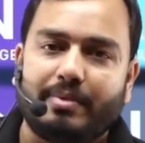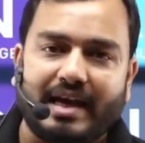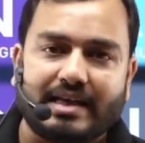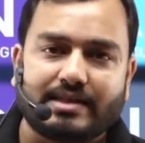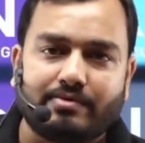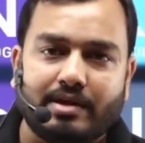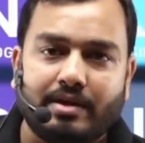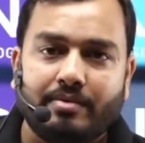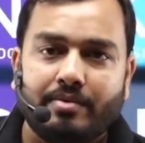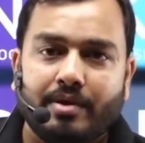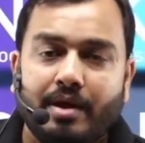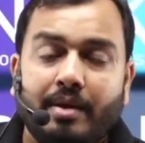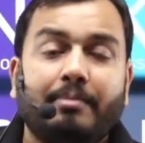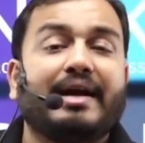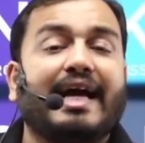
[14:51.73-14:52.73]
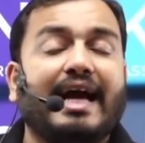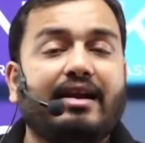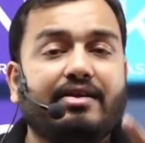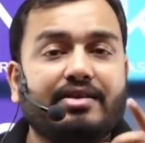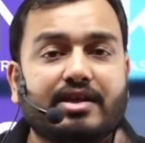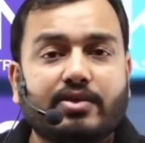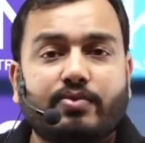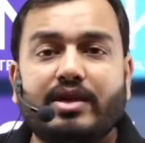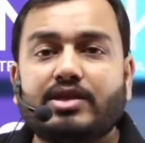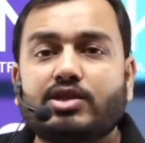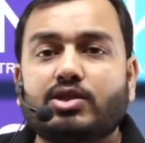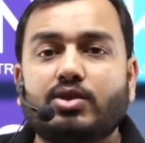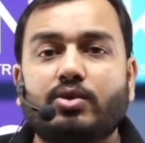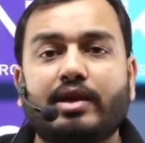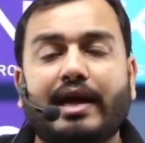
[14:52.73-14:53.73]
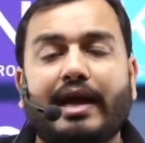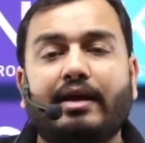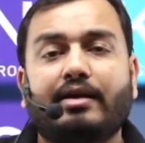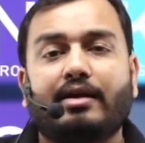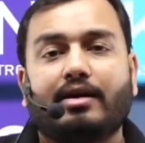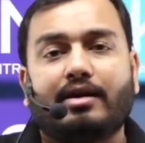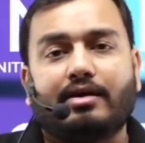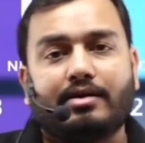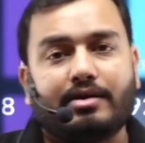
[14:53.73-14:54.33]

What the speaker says: as well. But I'll request you, and I'll